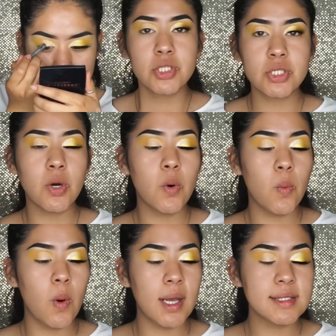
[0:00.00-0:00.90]

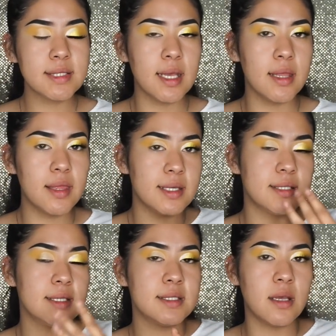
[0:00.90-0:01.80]
So once
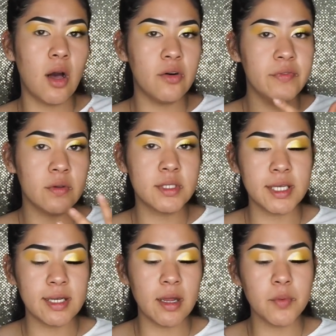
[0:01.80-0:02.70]
this is all filled
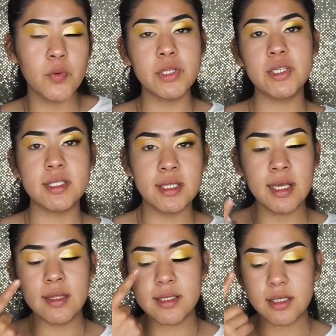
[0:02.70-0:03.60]
in, I'm going to
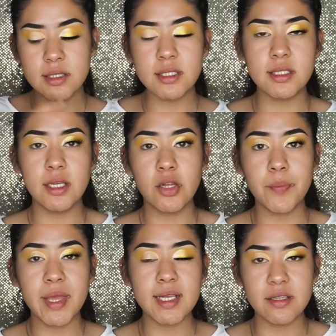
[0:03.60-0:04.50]
set this
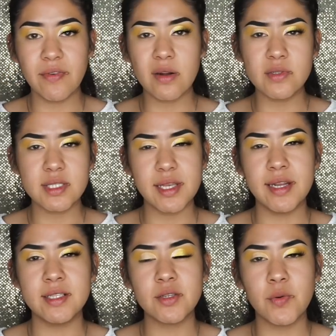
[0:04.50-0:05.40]
concealer, because if I don't
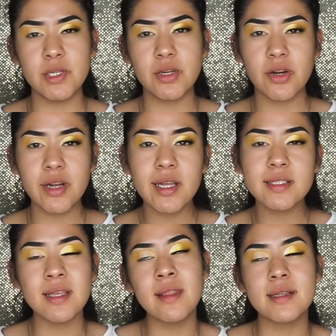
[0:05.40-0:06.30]
set it, it's going to
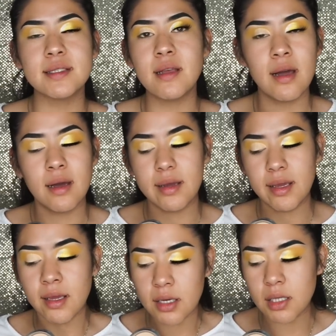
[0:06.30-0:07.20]
crease, and that's not
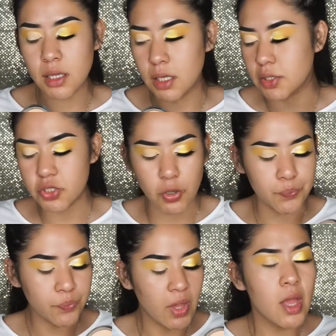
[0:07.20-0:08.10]
a good look.
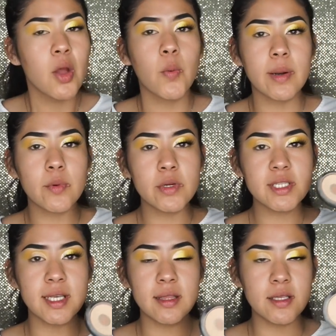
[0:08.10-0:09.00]
So what I'm going
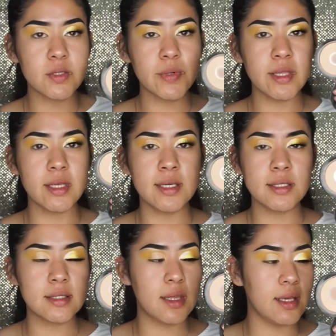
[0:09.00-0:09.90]
to set this with
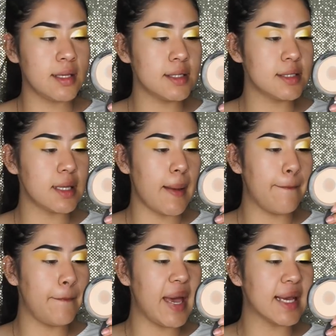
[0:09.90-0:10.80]
is this
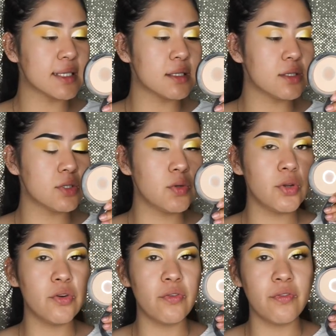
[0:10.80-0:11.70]
MAC
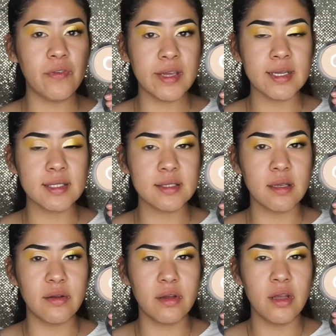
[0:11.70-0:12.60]
Studio Fix